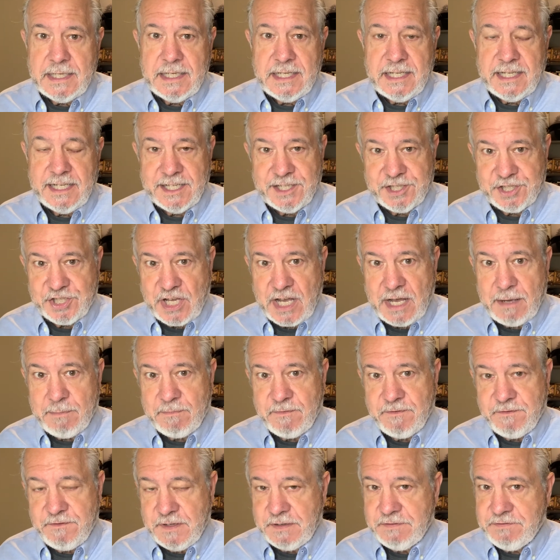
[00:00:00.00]
is up
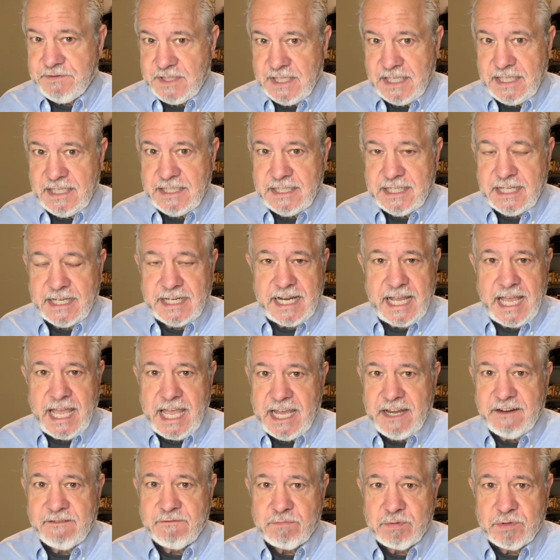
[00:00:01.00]

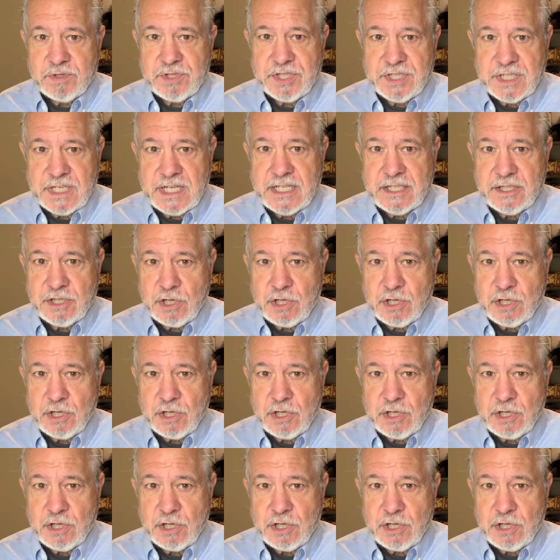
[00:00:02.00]
15.5%